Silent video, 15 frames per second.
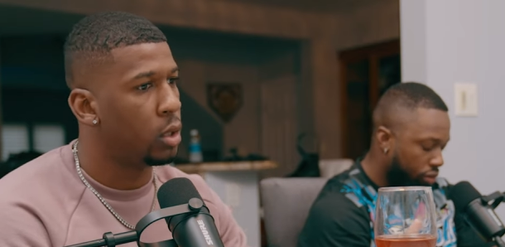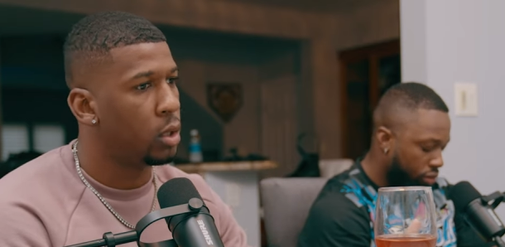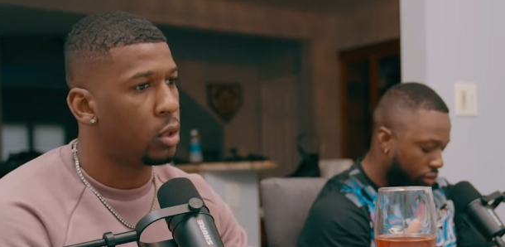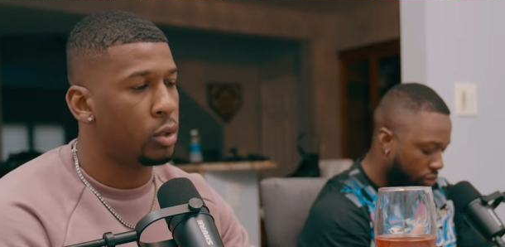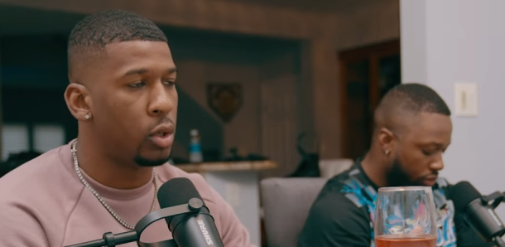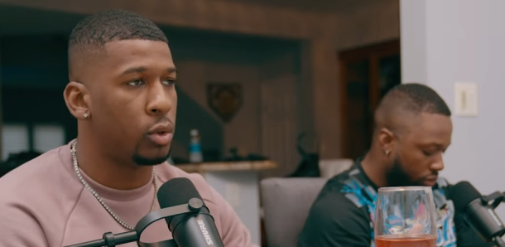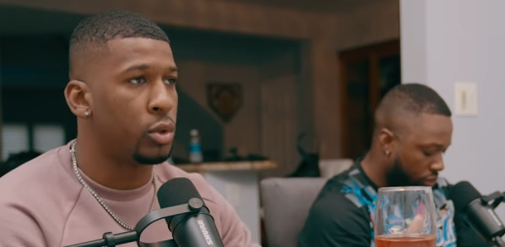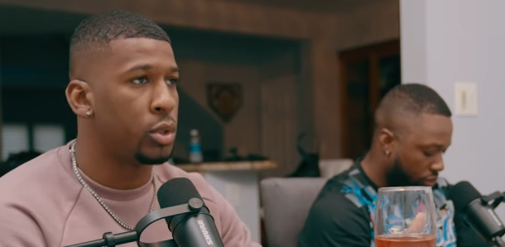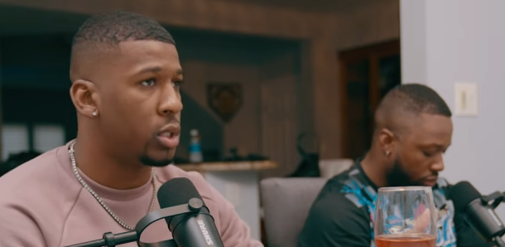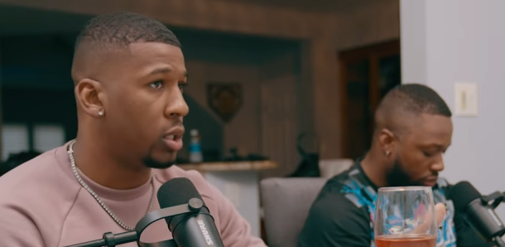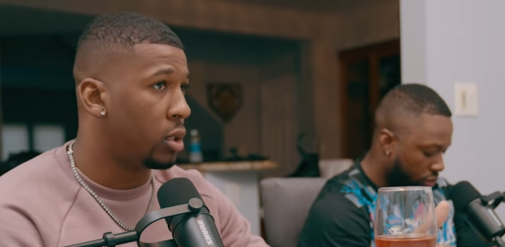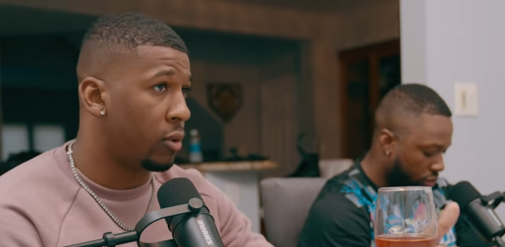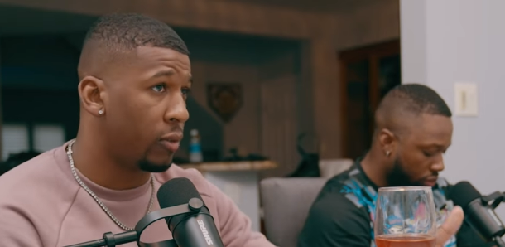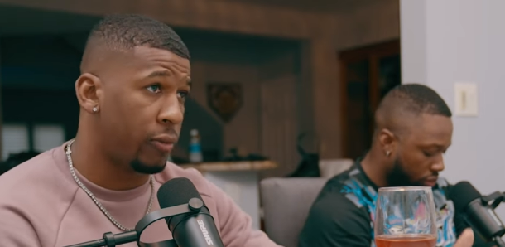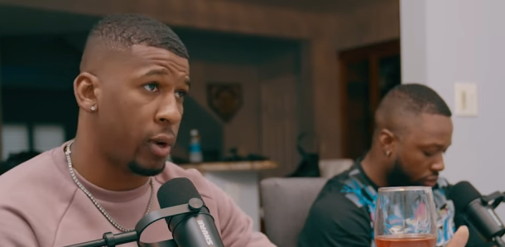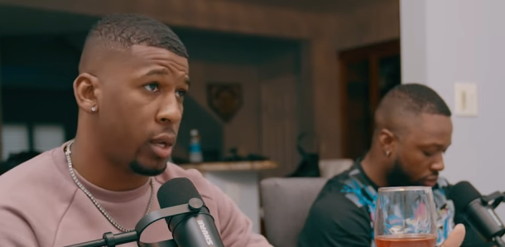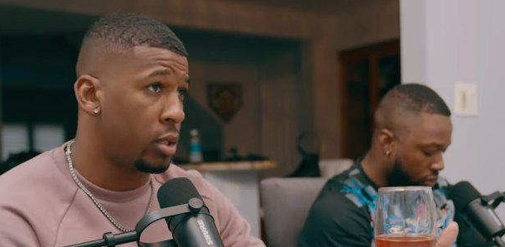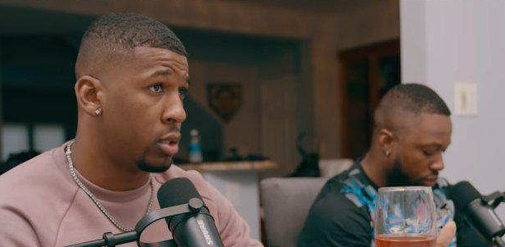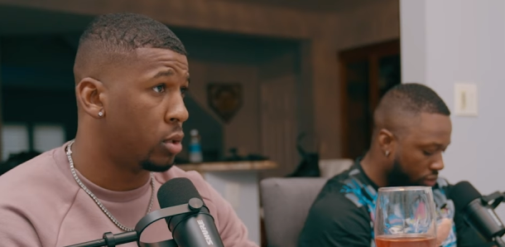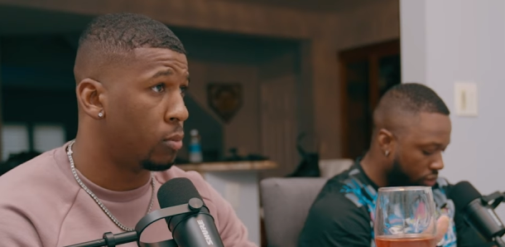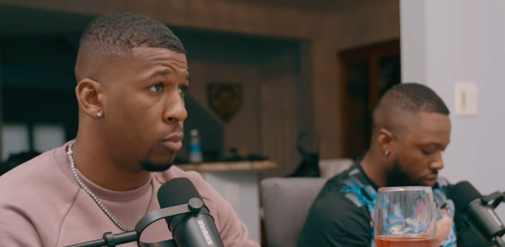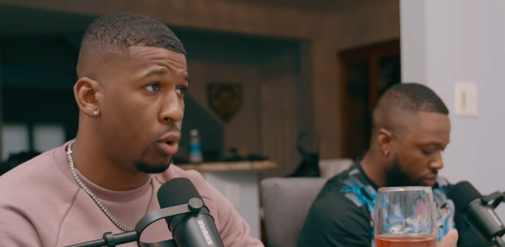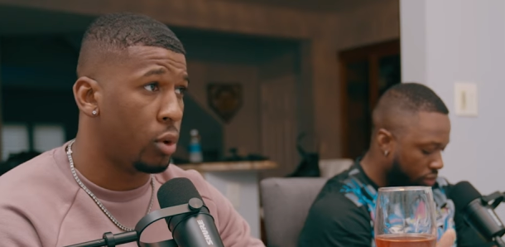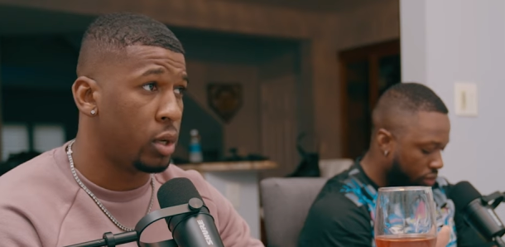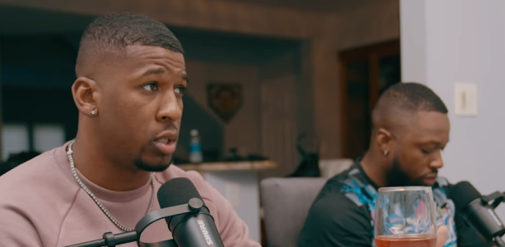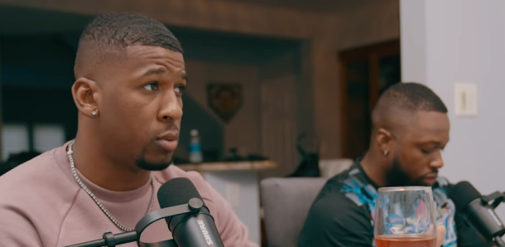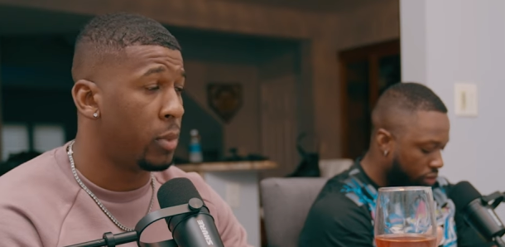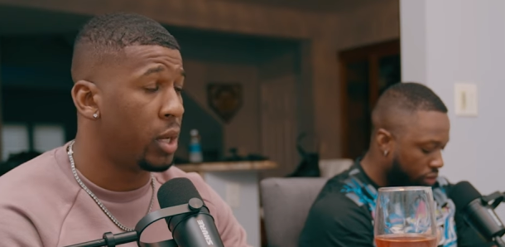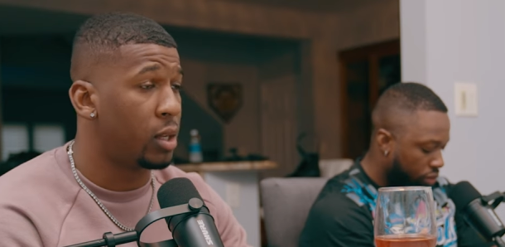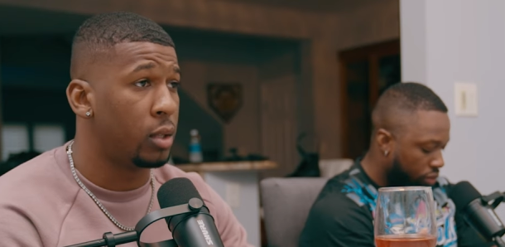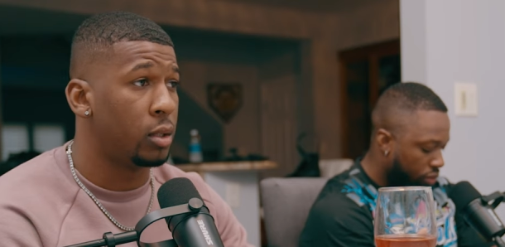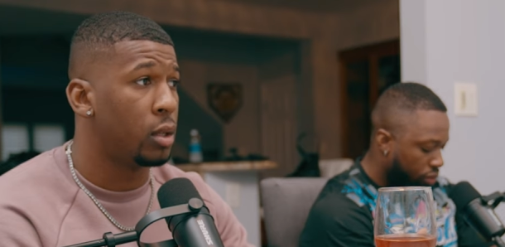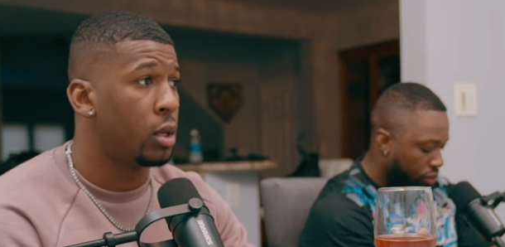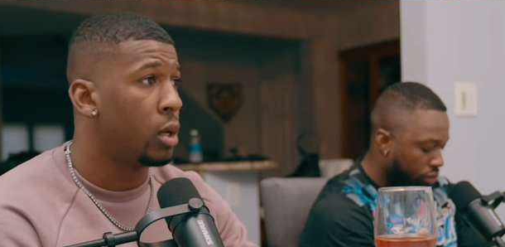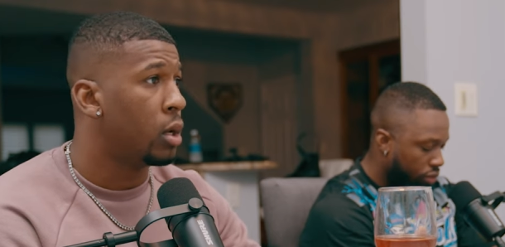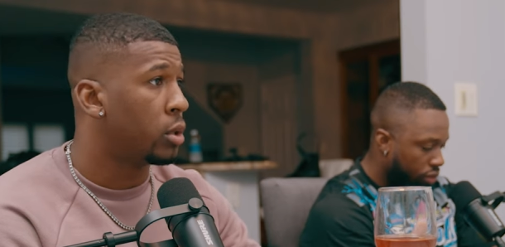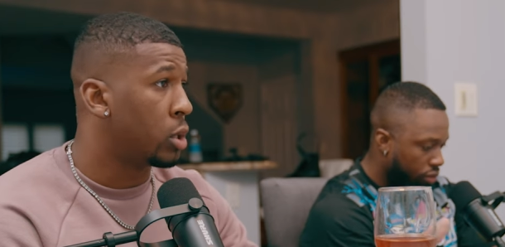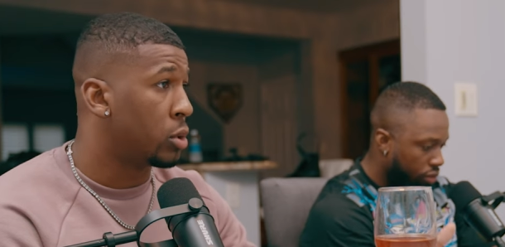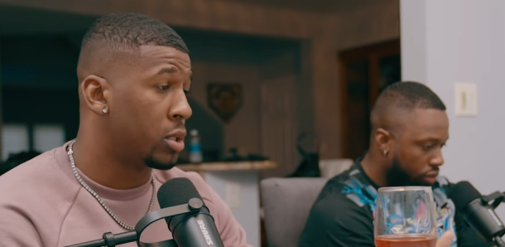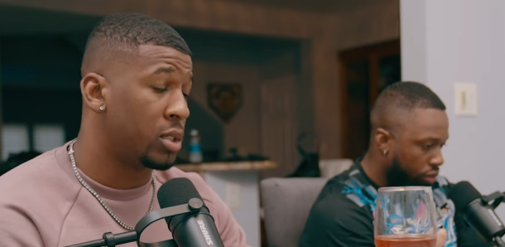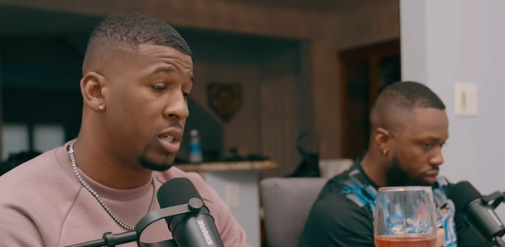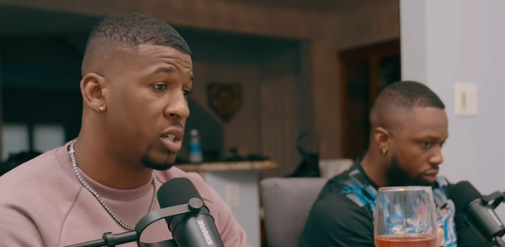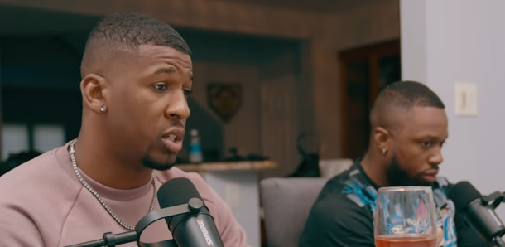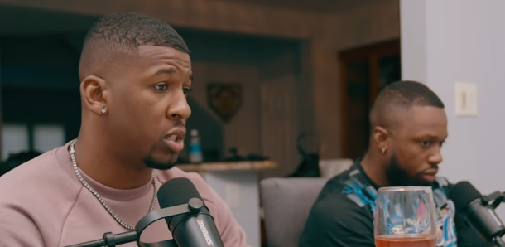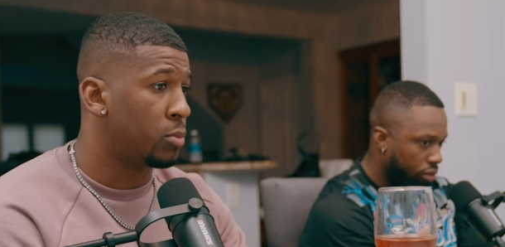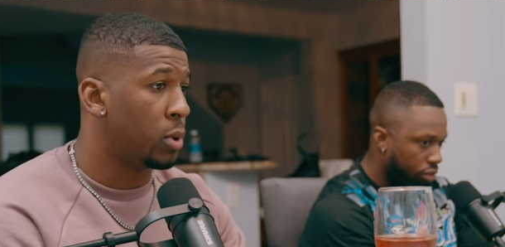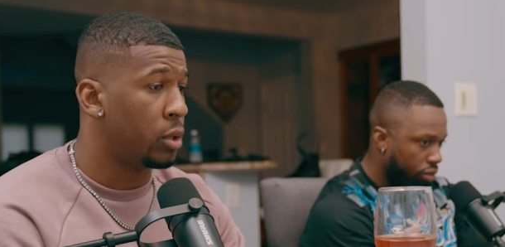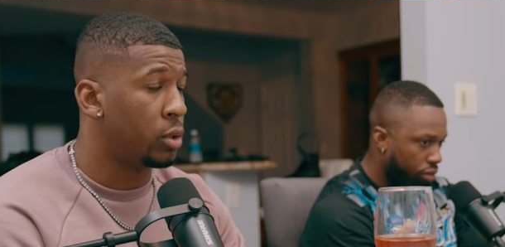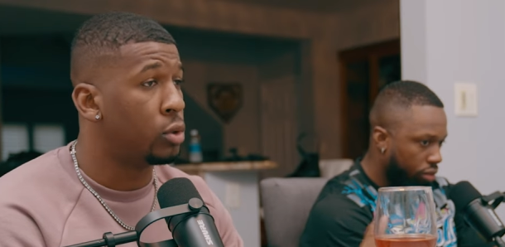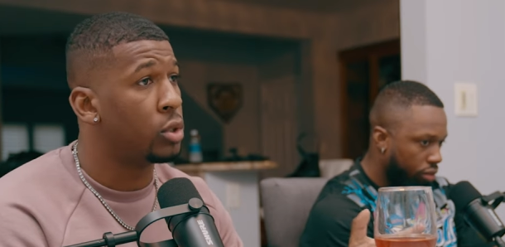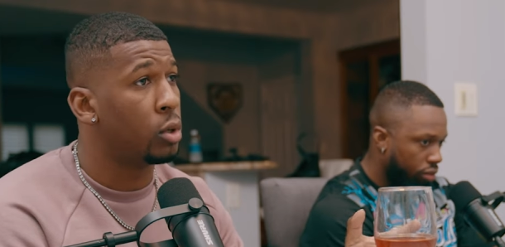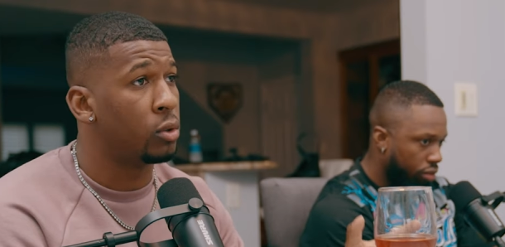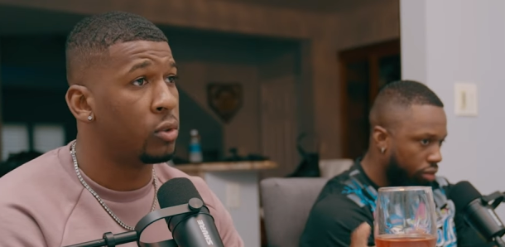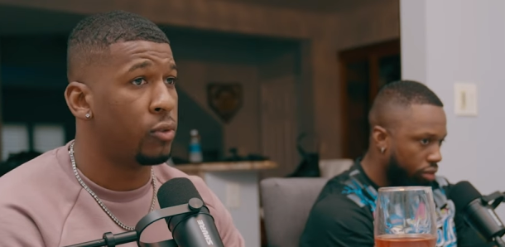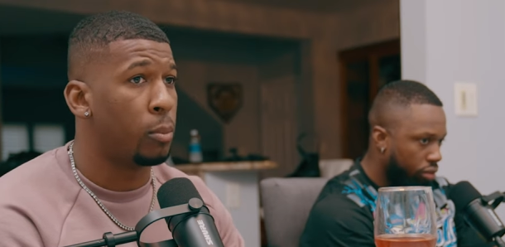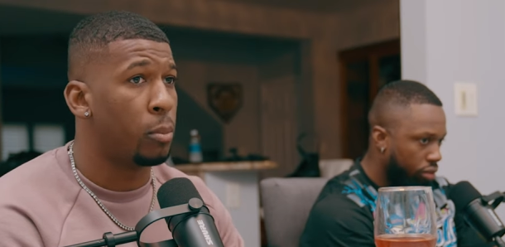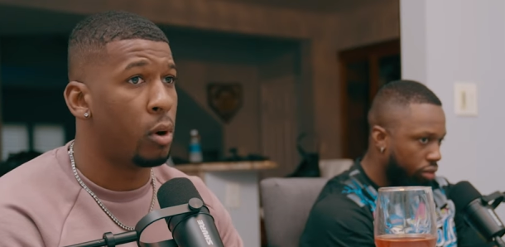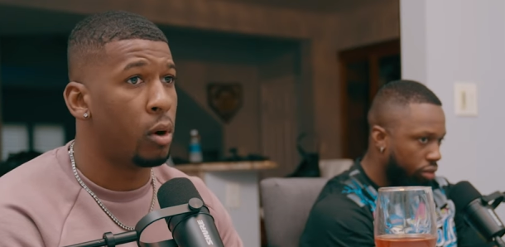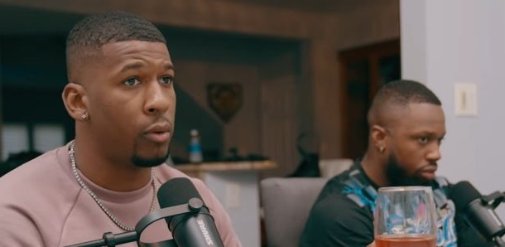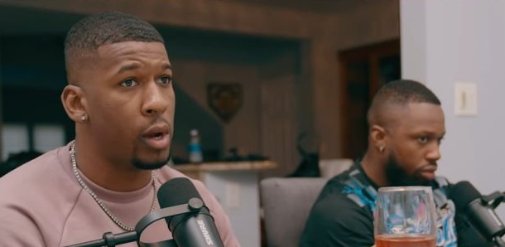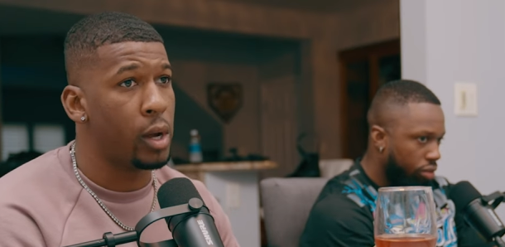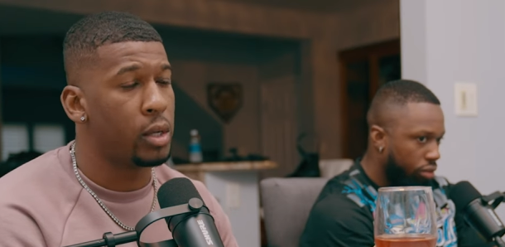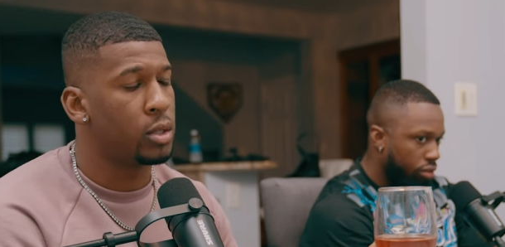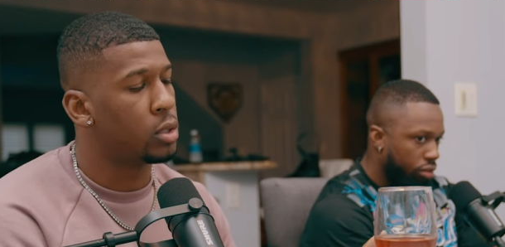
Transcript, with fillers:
Speaker 1: you know, you see your friends, your boys making those decisions, but you chose football, right?